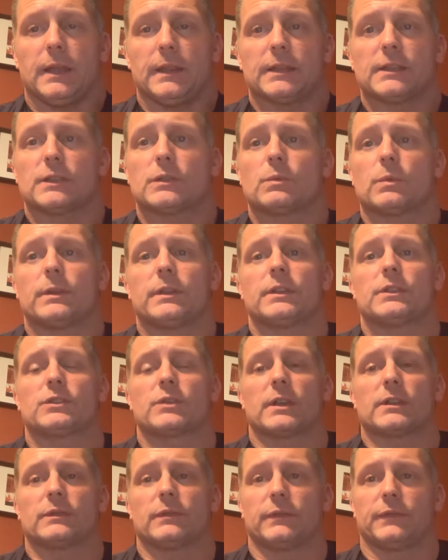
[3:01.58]
this is when the
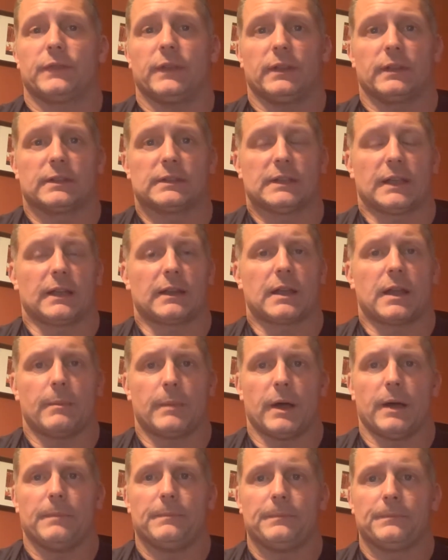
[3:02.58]
stressful feelings that come
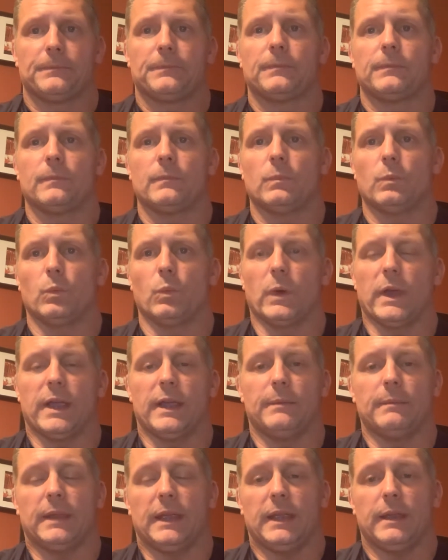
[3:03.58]
up
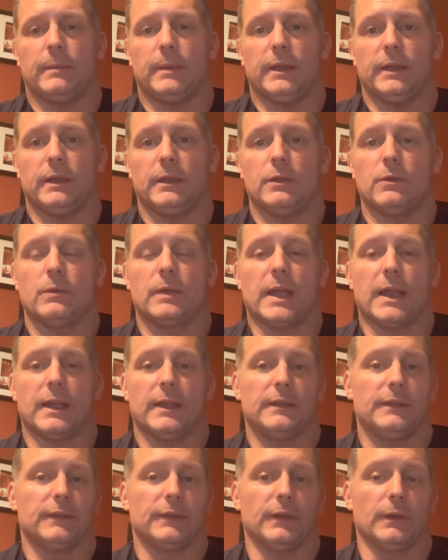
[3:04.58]
when maybe you get
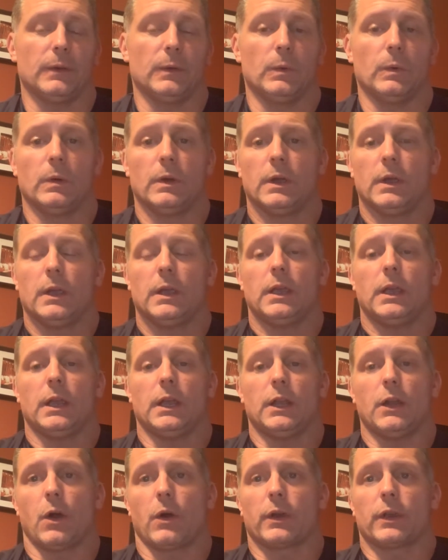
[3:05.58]
into
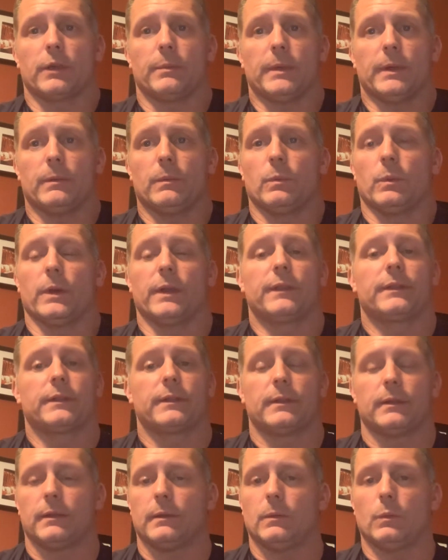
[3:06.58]
an argument
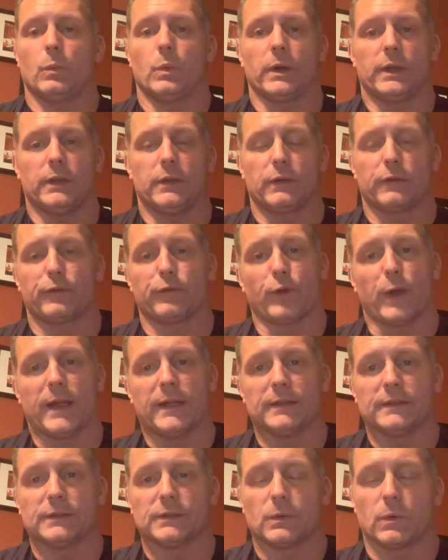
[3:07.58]
with one of your
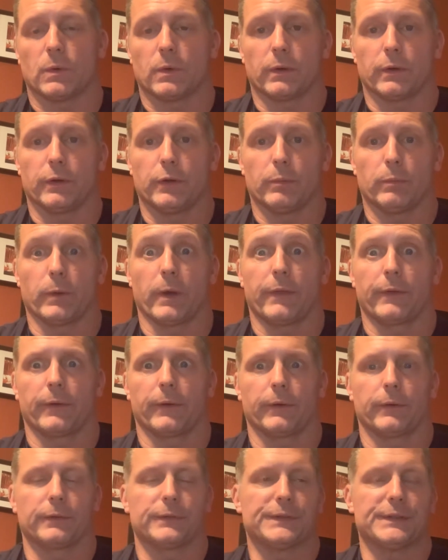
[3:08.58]
friends, or your
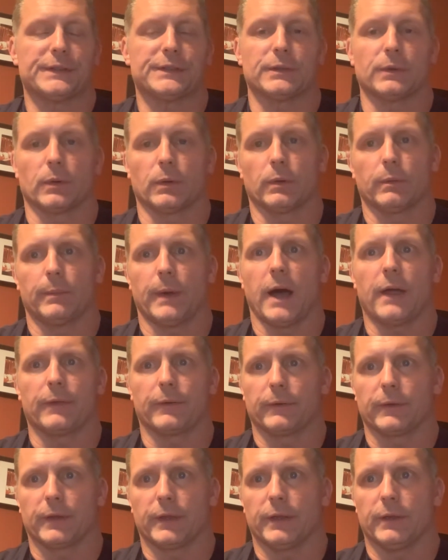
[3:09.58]
brother or sister are
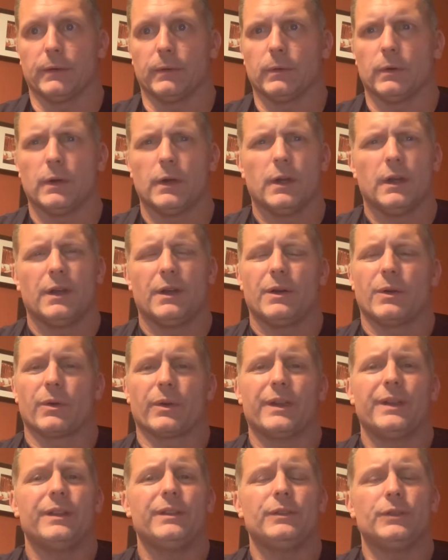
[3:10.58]
bothering you, or
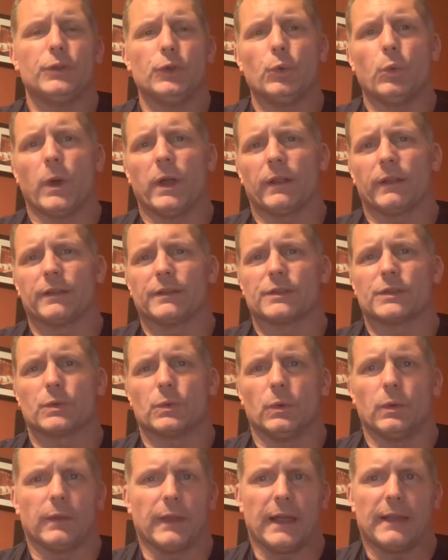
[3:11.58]
you didn't do well in
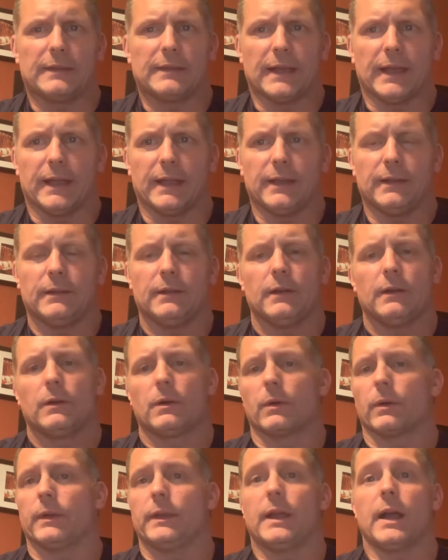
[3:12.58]
school that day,
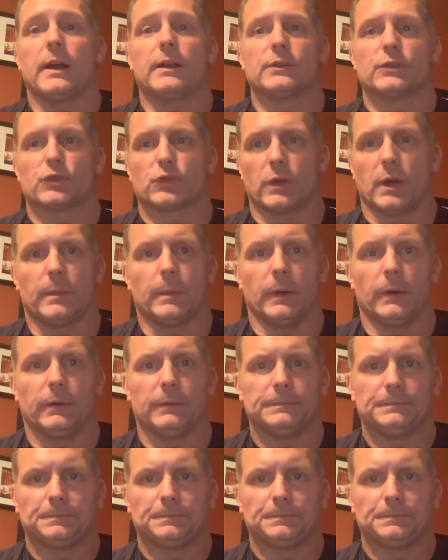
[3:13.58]
or you got in trouble.